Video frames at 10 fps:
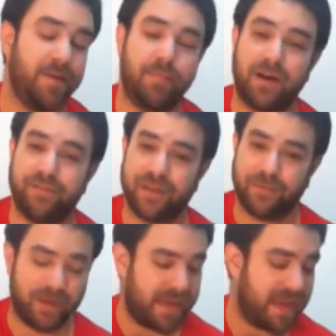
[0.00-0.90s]
Above
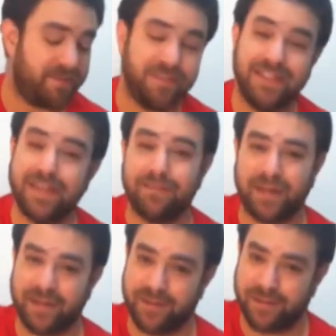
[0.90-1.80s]
it we have D
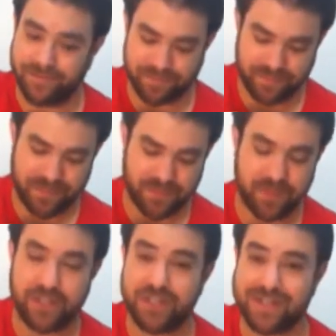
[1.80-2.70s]
minor,
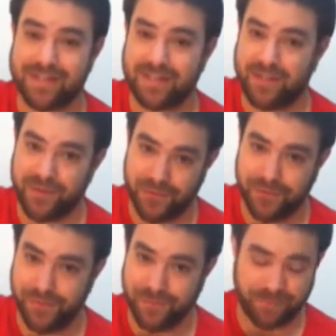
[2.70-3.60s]
which is the
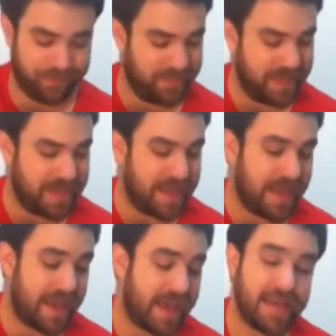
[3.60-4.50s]
2,
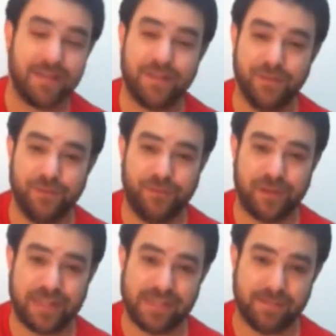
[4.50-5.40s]
and 2
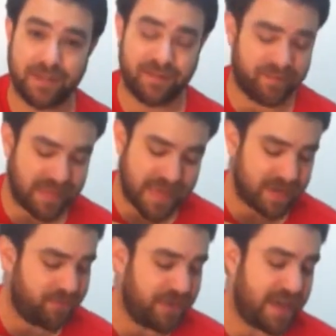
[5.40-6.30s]
frets above
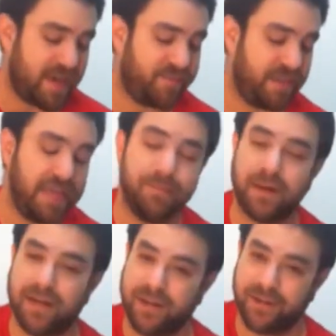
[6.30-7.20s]
that we have E
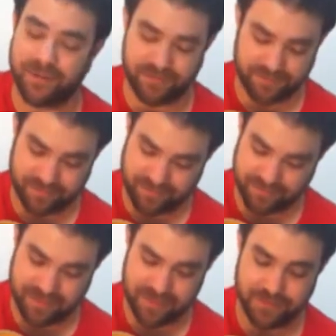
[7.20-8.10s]
minor,
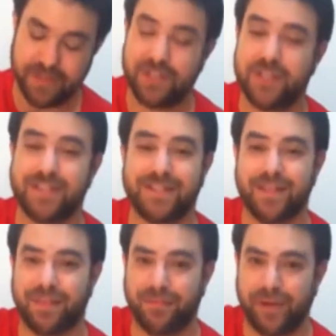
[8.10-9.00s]
which is
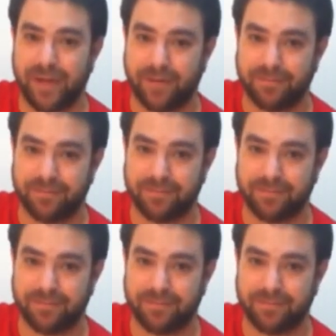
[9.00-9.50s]
the 3.